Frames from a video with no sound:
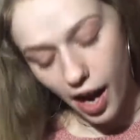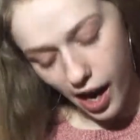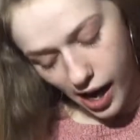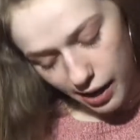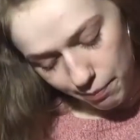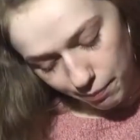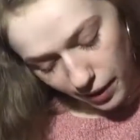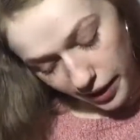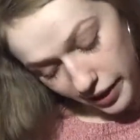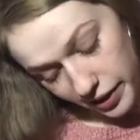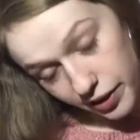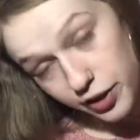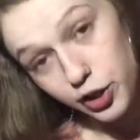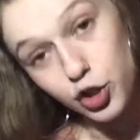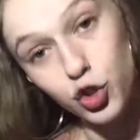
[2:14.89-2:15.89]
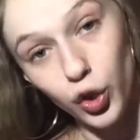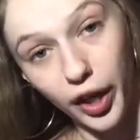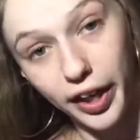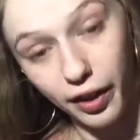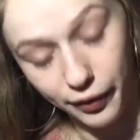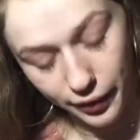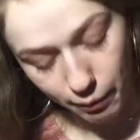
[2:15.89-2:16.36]
I might to
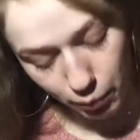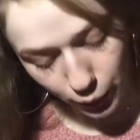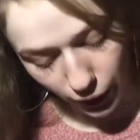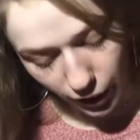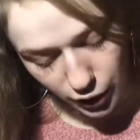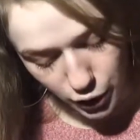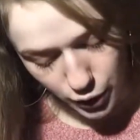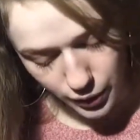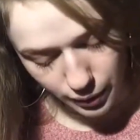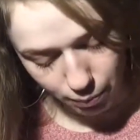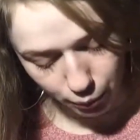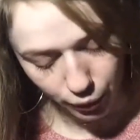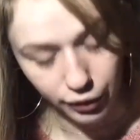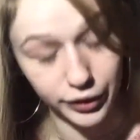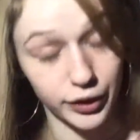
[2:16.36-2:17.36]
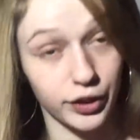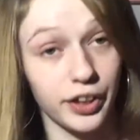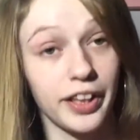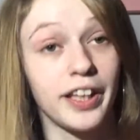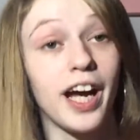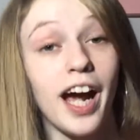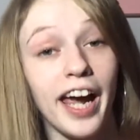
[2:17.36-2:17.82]
try out the blush and the bronzer
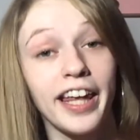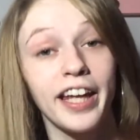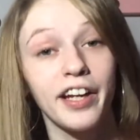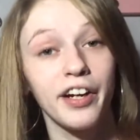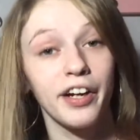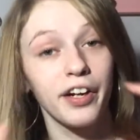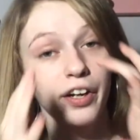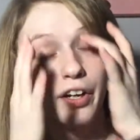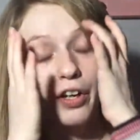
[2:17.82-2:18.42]
and the highlighter.